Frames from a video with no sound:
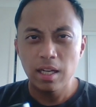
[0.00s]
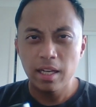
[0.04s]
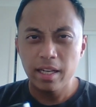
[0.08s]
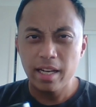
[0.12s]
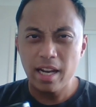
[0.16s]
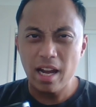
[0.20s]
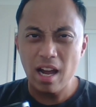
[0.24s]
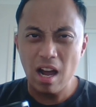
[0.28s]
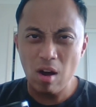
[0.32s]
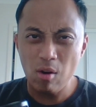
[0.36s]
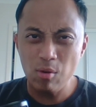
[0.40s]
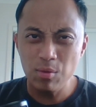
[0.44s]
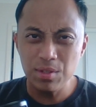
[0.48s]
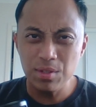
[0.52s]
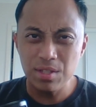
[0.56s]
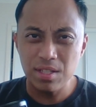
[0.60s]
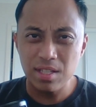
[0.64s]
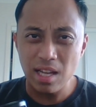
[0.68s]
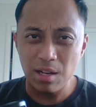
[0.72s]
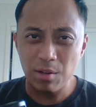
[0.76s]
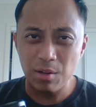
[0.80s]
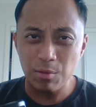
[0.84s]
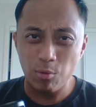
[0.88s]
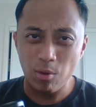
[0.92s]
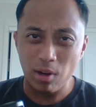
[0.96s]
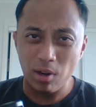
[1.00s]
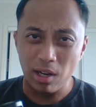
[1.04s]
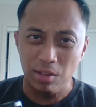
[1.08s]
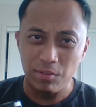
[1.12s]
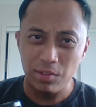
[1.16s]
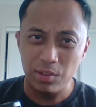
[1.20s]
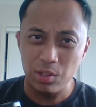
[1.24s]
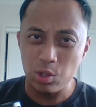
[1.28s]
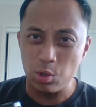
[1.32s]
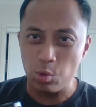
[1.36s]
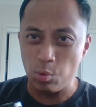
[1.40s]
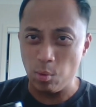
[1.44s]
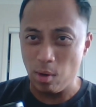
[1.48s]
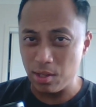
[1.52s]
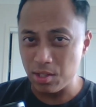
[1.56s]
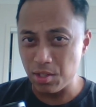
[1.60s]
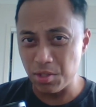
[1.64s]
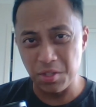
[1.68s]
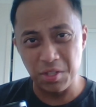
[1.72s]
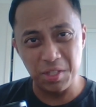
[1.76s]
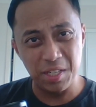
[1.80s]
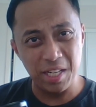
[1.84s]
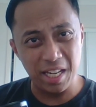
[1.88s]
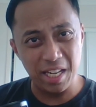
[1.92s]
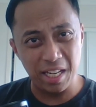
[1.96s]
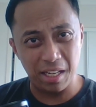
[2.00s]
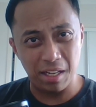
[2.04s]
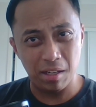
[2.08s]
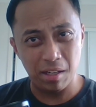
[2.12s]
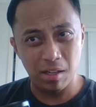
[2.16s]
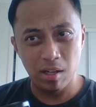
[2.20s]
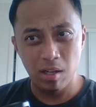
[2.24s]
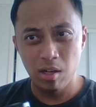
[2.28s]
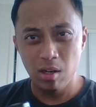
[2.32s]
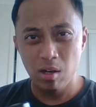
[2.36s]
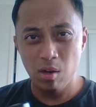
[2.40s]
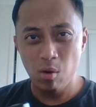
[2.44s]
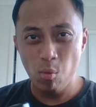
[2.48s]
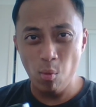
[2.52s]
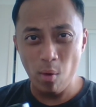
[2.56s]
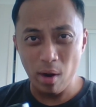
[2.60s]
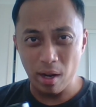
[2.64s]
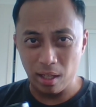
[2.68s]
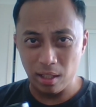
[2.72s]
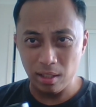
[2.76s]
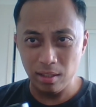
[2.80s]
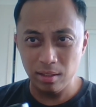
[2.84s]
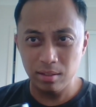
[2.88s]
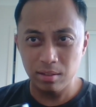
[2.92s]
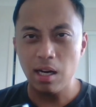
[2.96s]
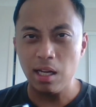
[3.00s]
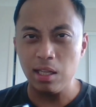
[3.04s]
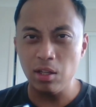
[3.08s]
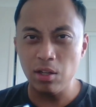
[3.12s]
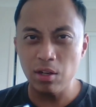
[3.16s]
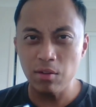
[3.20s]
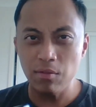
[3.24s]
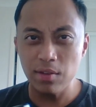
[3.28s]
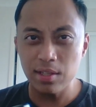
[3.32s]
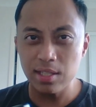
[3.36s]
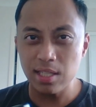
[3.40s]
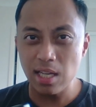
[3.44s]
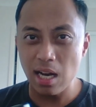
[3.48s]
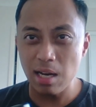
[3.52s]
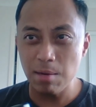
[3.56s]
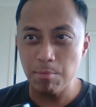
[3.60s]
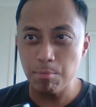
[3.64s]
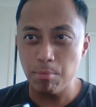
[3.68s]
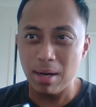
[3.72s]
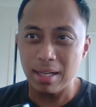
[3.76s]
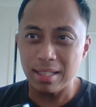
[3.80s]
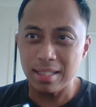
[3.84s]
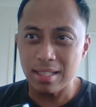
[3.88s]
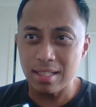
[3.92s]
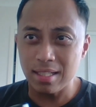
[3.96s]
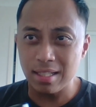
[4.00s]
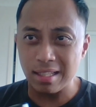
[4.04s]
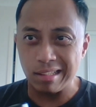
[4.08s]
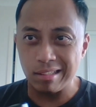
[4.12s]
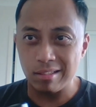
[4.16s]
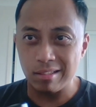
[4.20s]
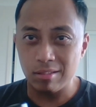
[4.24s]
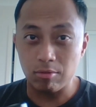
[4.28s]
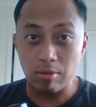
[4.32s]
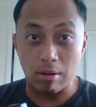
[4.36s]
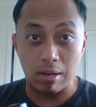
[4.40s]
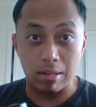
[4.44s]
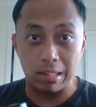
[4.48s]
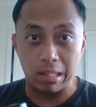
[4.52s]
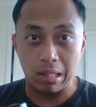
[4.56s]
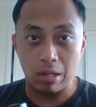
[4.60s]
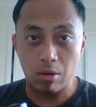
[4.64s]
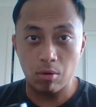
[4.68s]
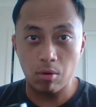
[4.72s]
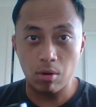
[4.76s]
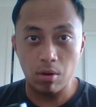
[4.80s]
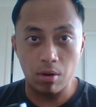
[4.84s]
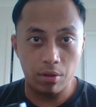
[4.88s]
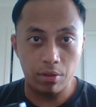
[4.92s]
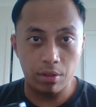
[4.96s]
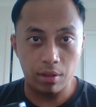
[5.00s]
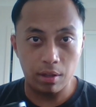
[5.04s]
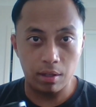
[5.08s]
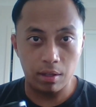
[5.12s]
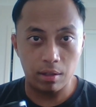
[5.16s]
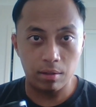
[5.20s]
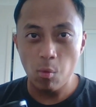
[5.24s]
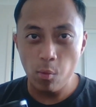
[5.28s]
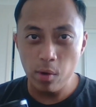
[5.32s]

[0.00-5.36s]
Now, how is that relevant to us today? Well, a lot of us aren't practicing grounding or earthing.